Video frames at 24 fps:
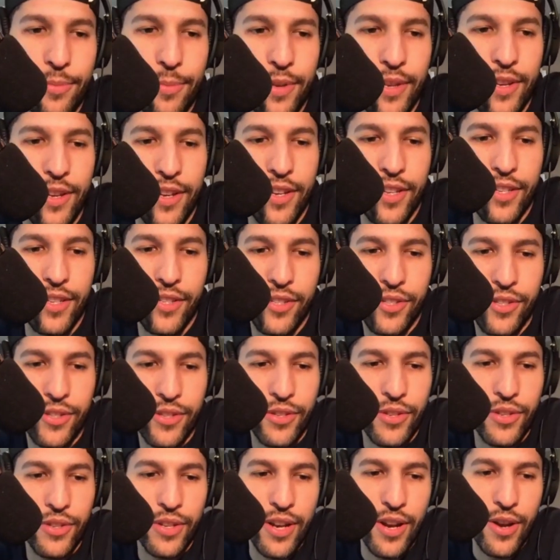because,
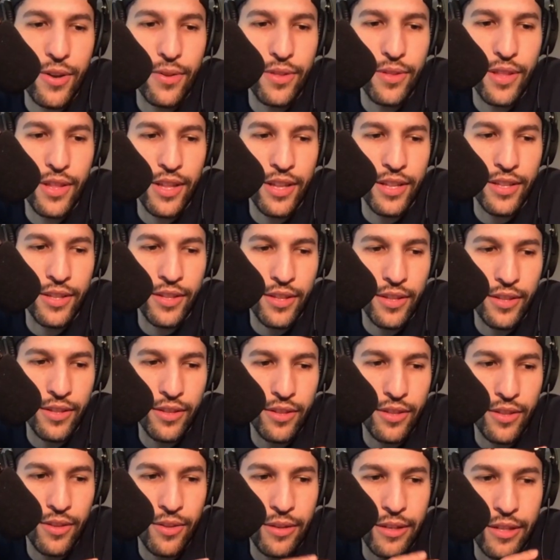
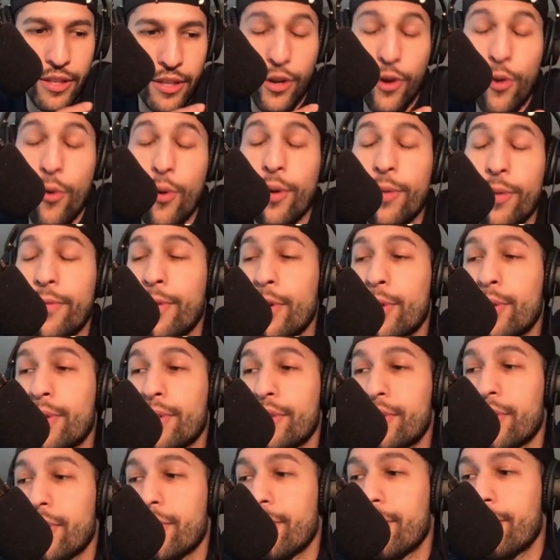the core
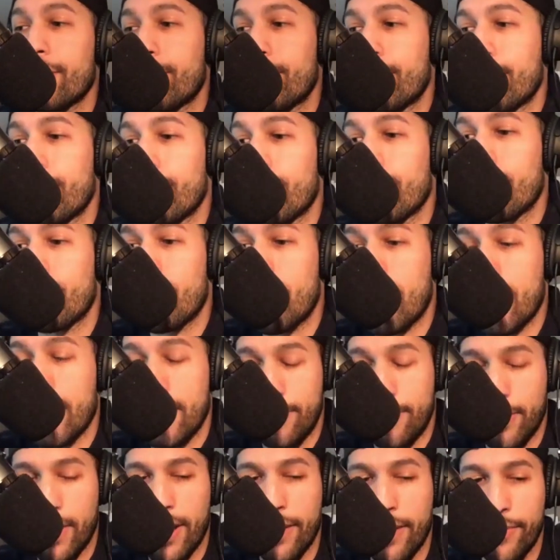focus of my
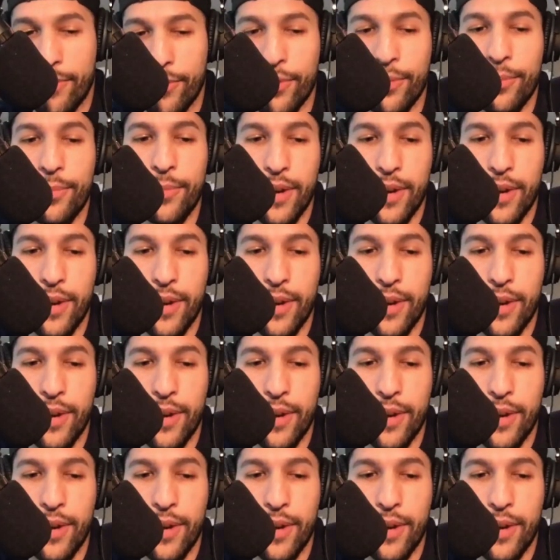platform,